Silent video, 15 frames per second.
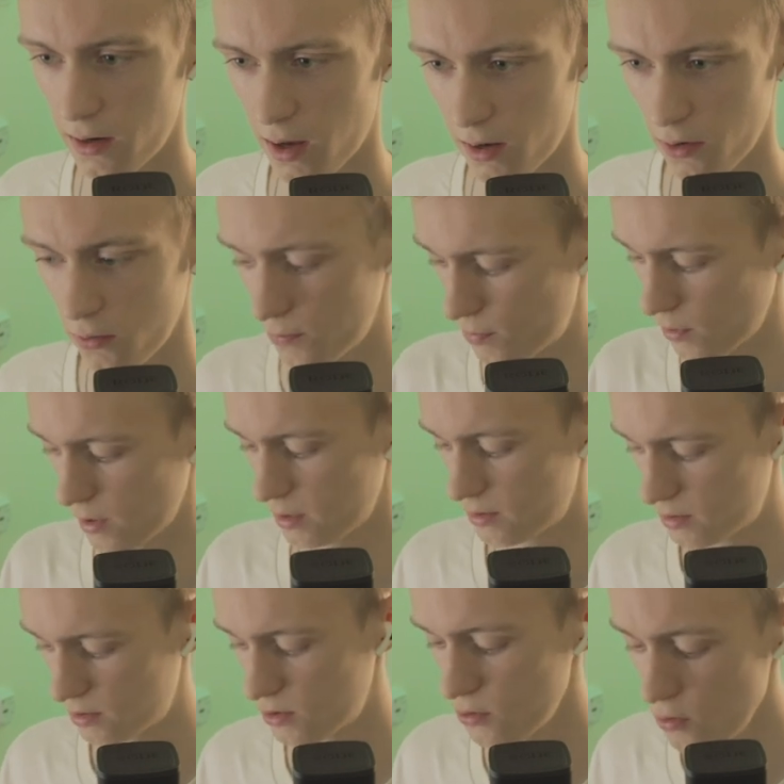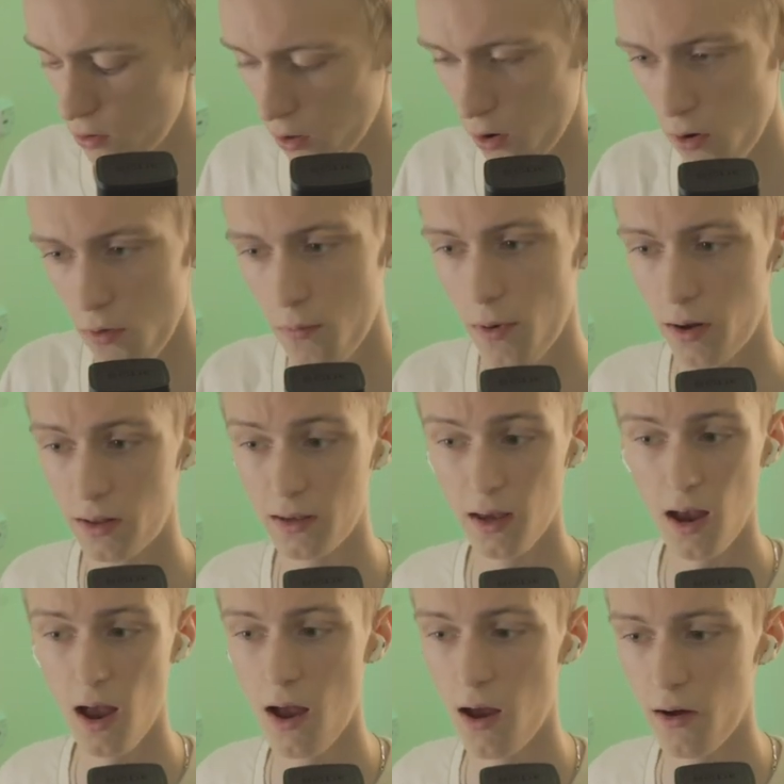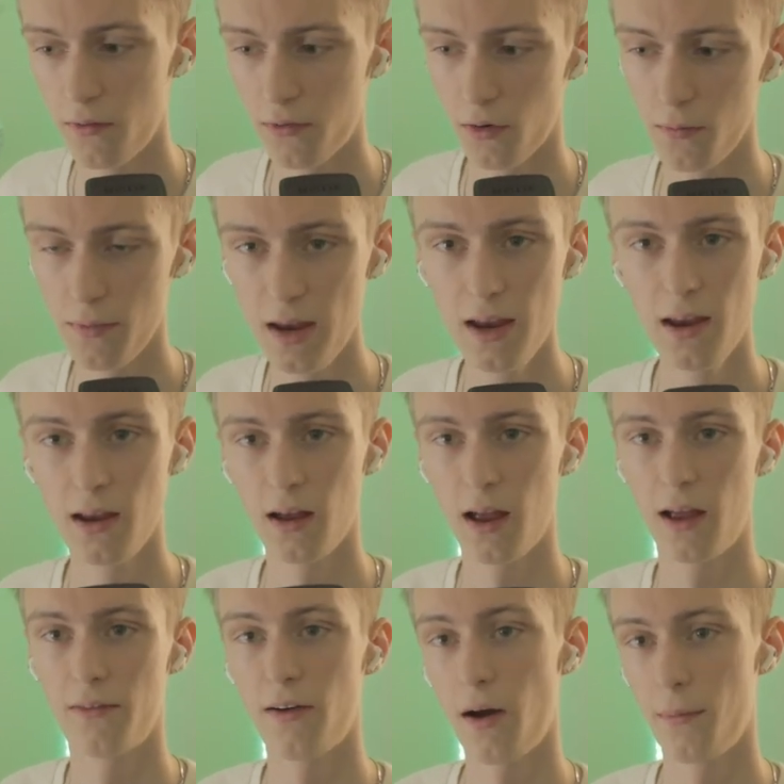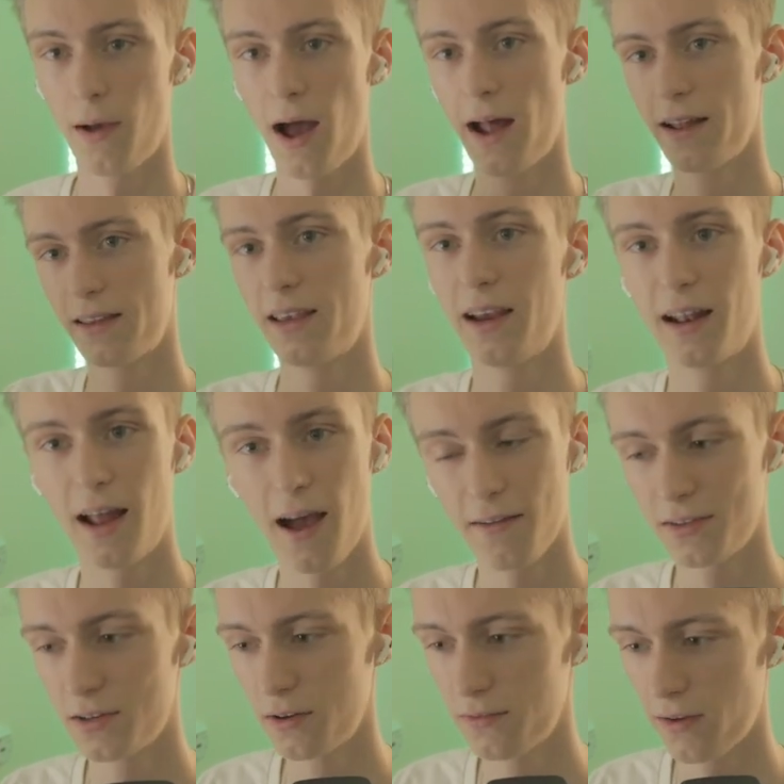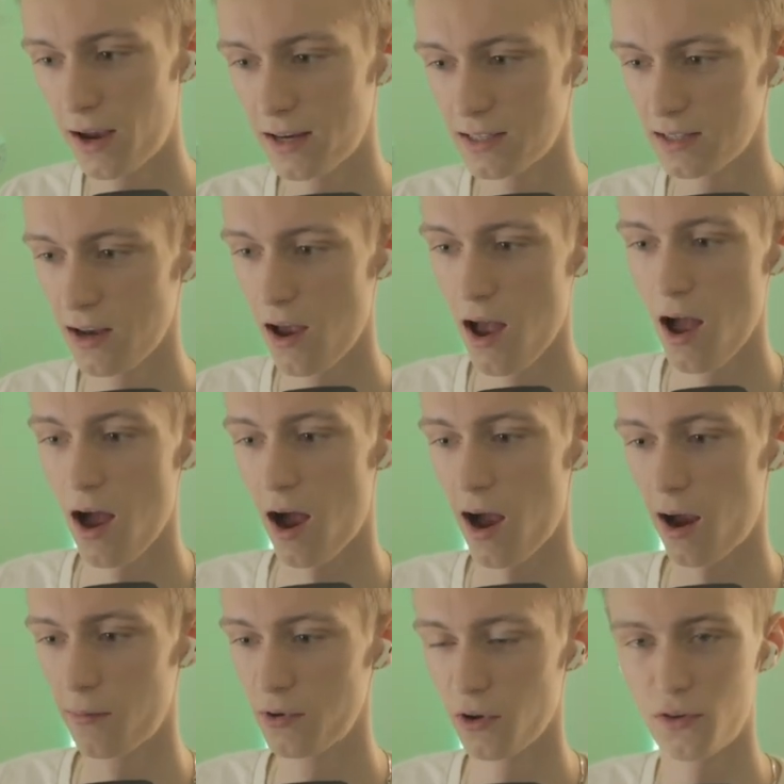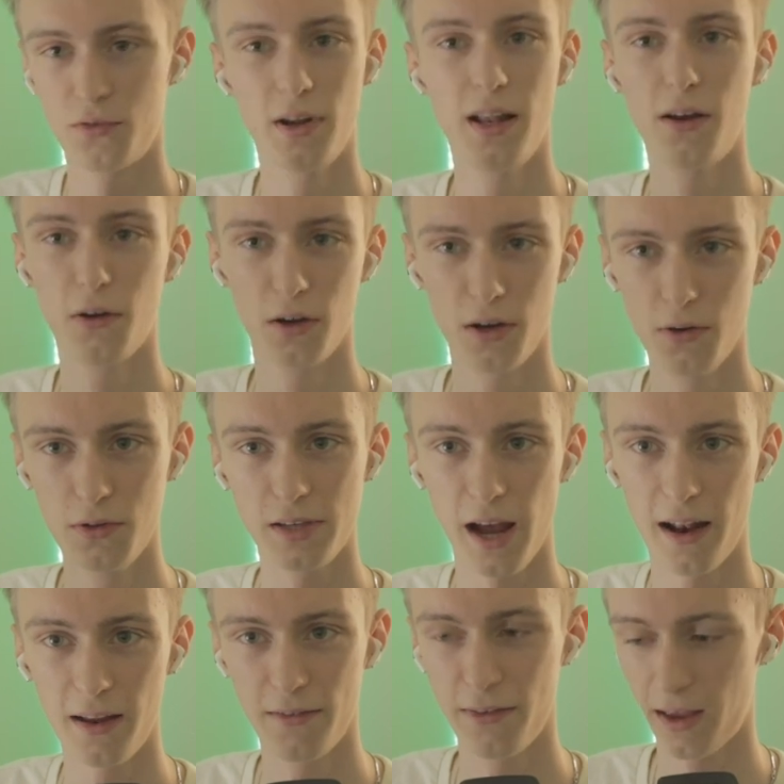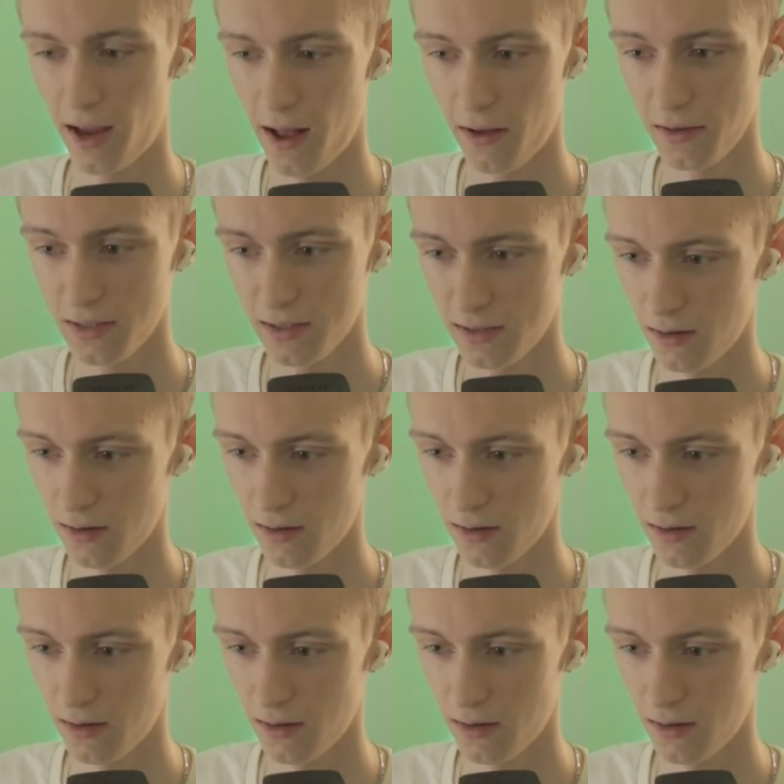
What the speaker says: yeah, don't put it too low, but for me, if I'm editing in After Effects, I'm not really gonna use anything else.